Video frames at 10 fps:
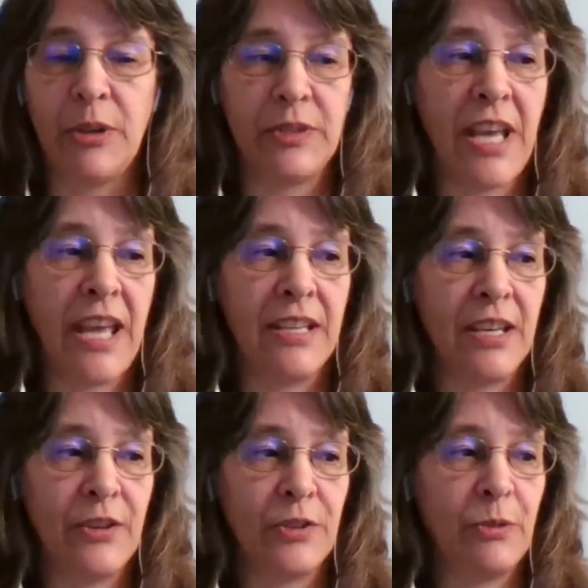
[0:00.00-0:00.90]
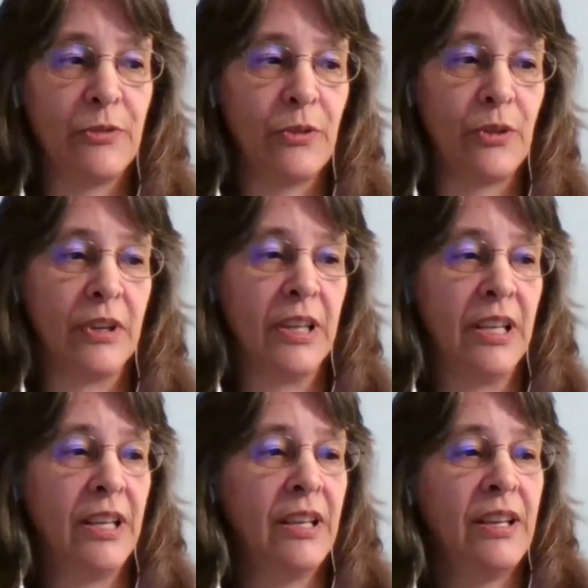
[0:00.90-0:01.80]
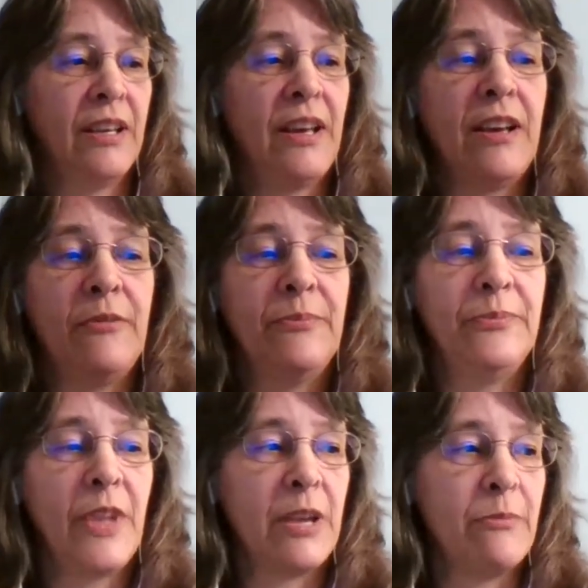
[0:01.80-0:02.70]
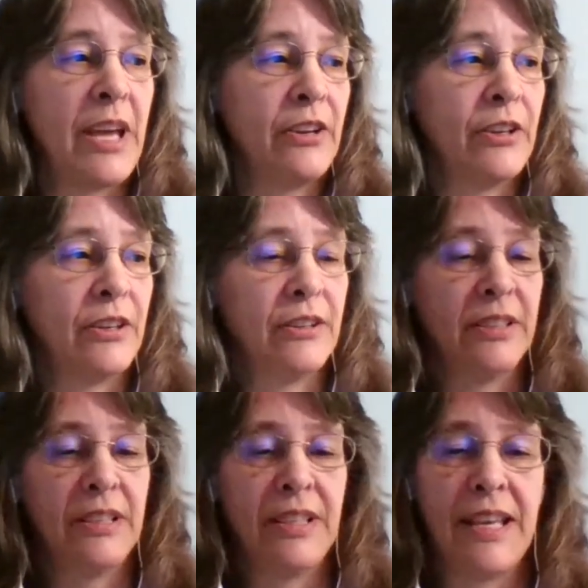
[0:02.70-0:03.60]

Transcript: about 10 years before I met her.